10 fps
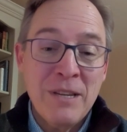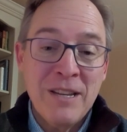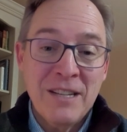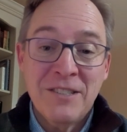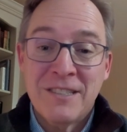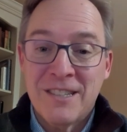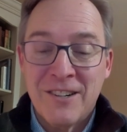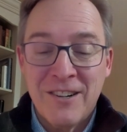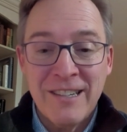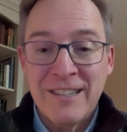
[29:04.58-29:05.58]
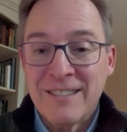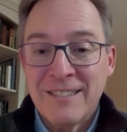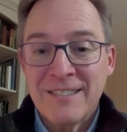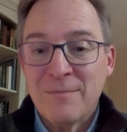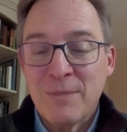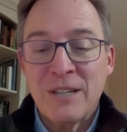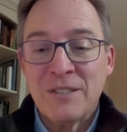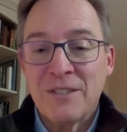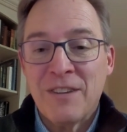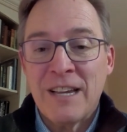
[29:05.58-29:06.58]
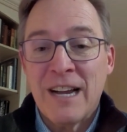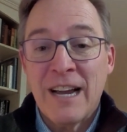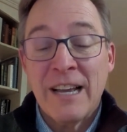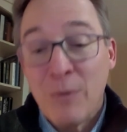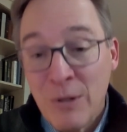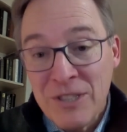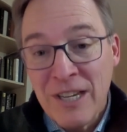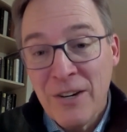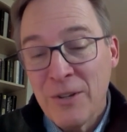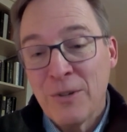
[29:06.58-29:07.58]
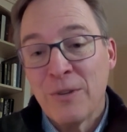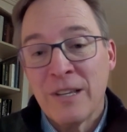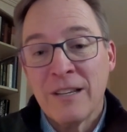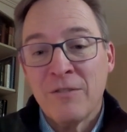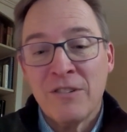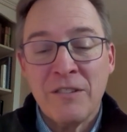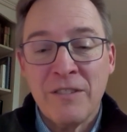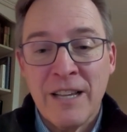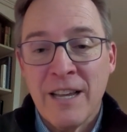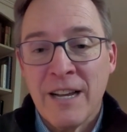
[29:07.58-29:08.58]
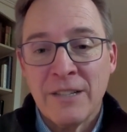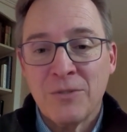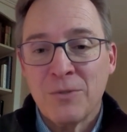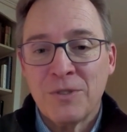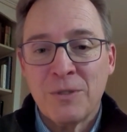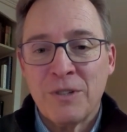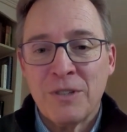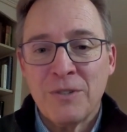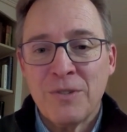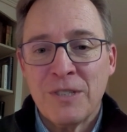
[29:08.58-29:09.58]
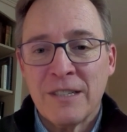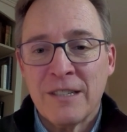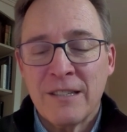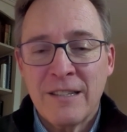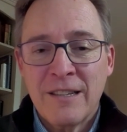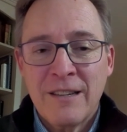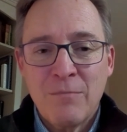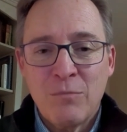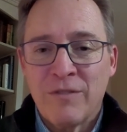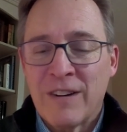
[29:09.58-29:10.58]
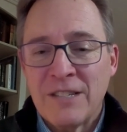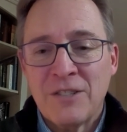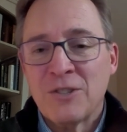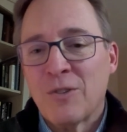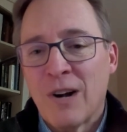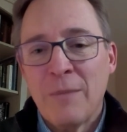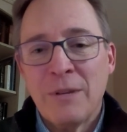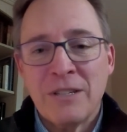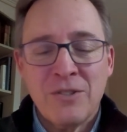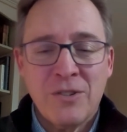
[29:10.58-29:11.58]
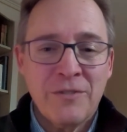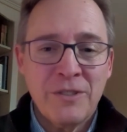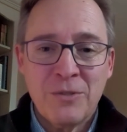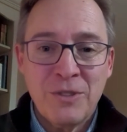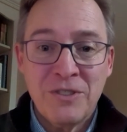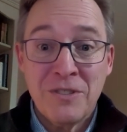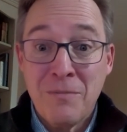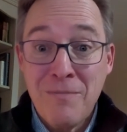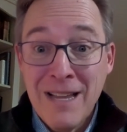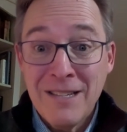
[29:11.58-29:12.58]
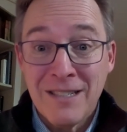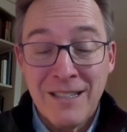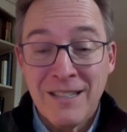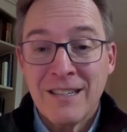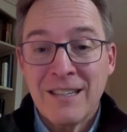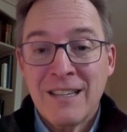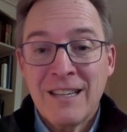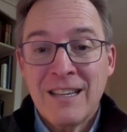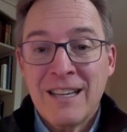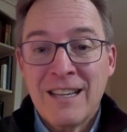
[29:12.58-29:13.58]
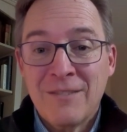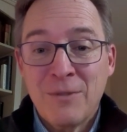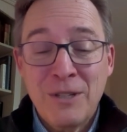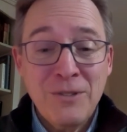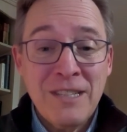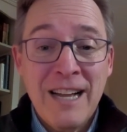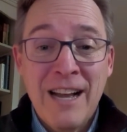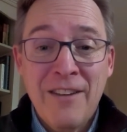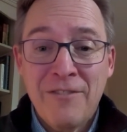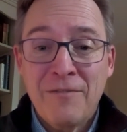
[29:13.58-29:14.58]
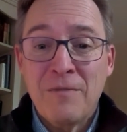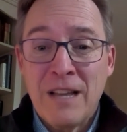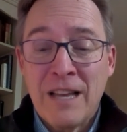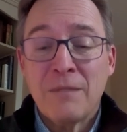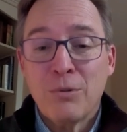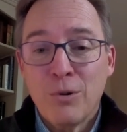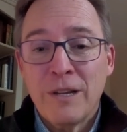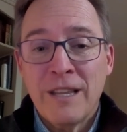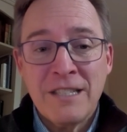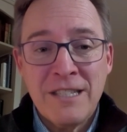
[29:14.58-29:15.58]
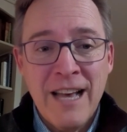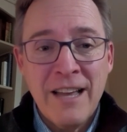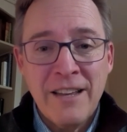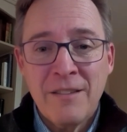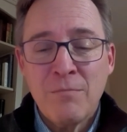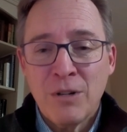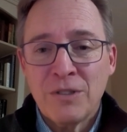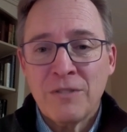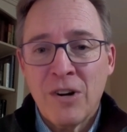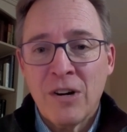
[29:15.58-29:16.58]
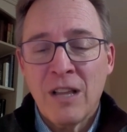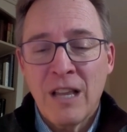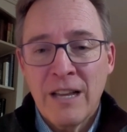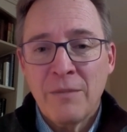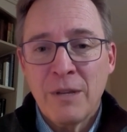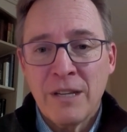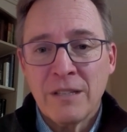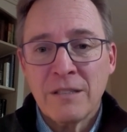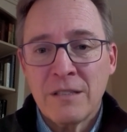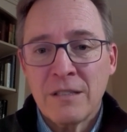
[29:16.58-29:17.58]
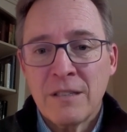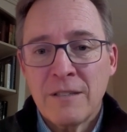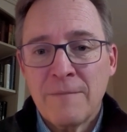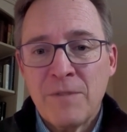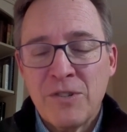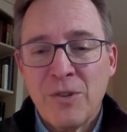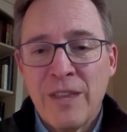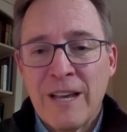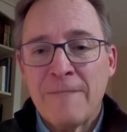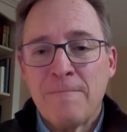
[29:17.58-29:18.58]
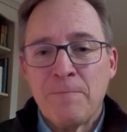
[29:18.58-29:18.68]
be necessary because of AI. And I will tell you that one of the AI tools that we're using provides a scribing service, which is amazing. We used to have an employee that sat in most of our client meetings, so that